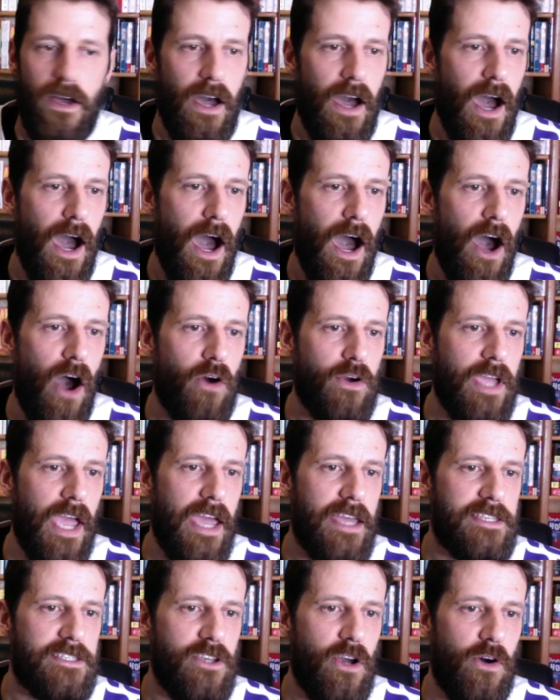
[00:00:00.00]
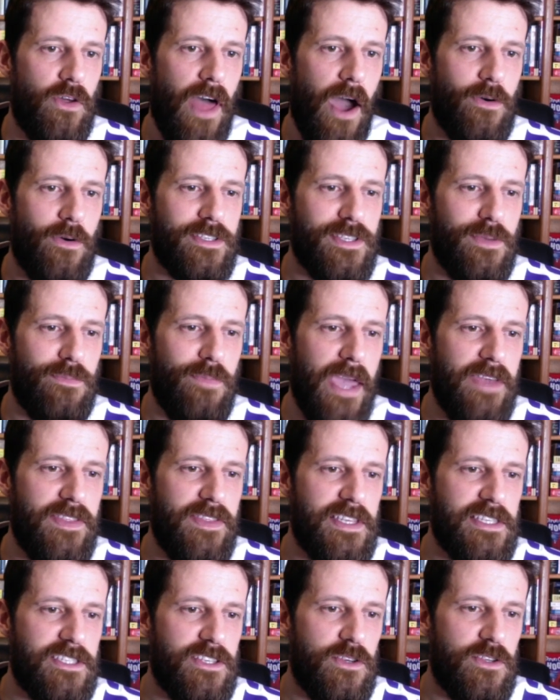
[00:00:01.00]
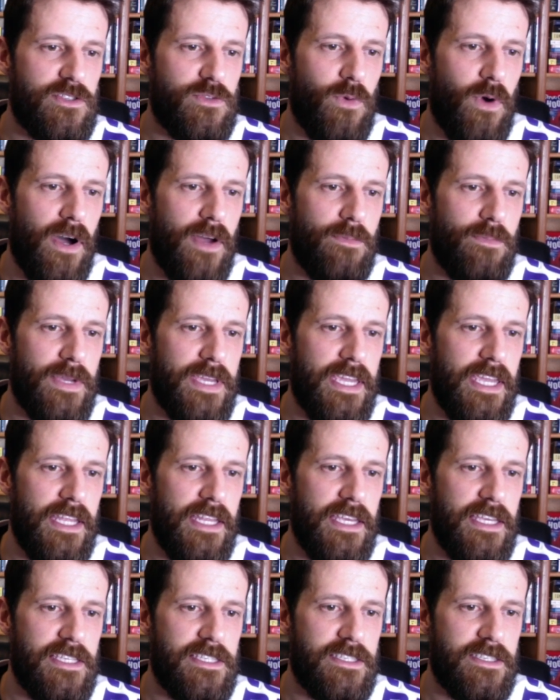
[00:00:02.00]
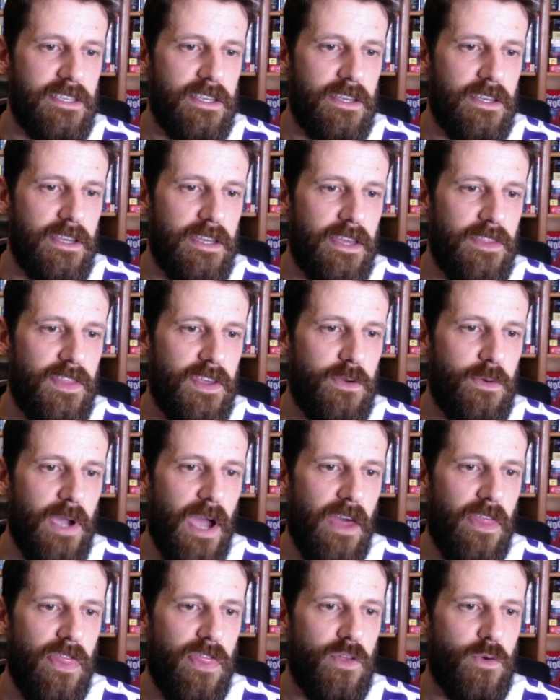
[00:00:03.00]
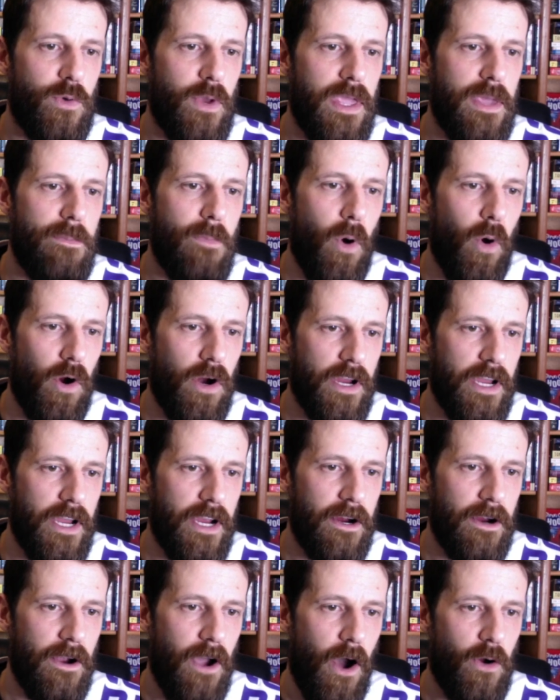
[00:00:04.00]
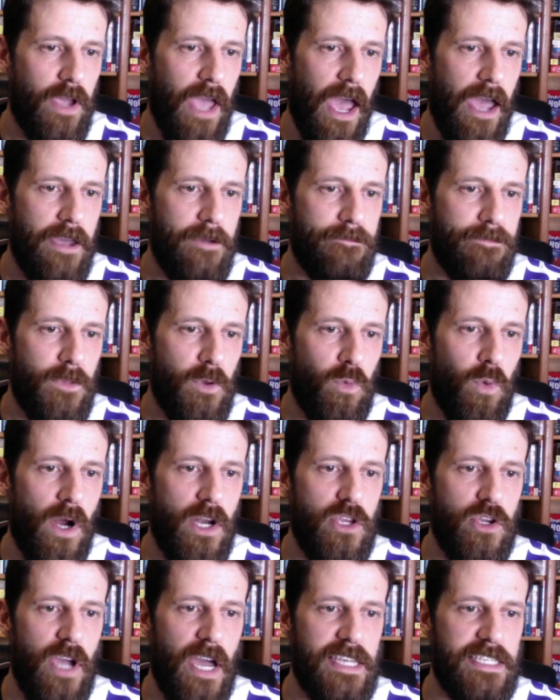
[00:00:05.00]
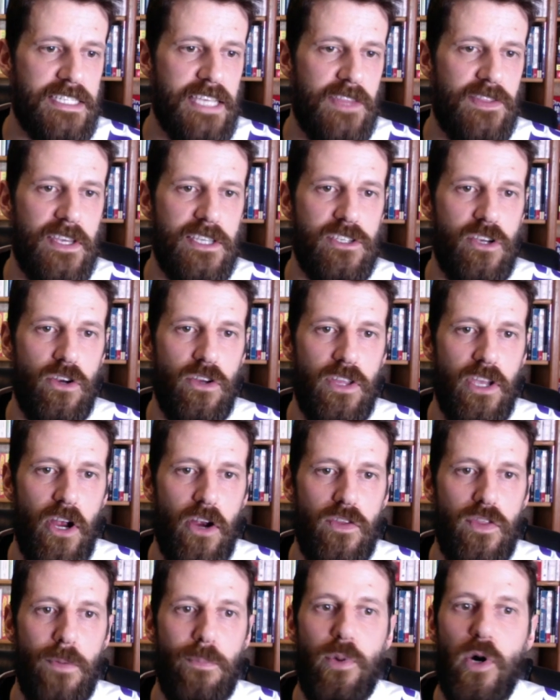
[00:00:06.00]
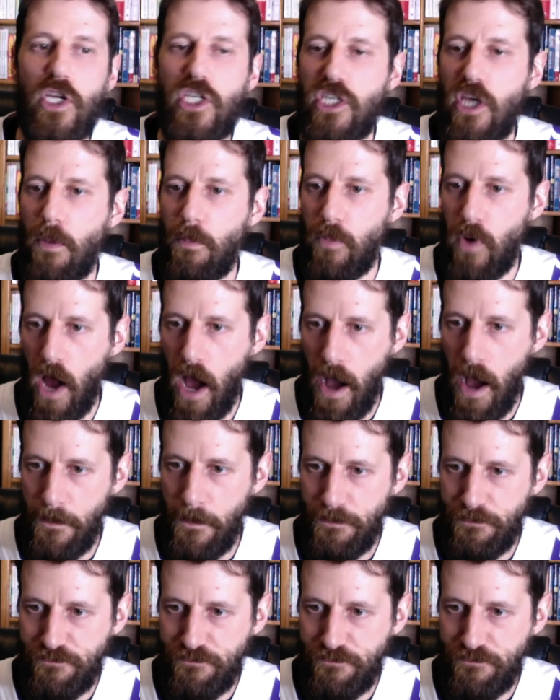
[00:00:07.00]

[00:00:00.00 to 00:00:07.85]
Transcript: Uh, okay, so that was the bathing suits one. Bikinis, I think we got three more here. Okay, one of you guys said this earlier, the push-up bra.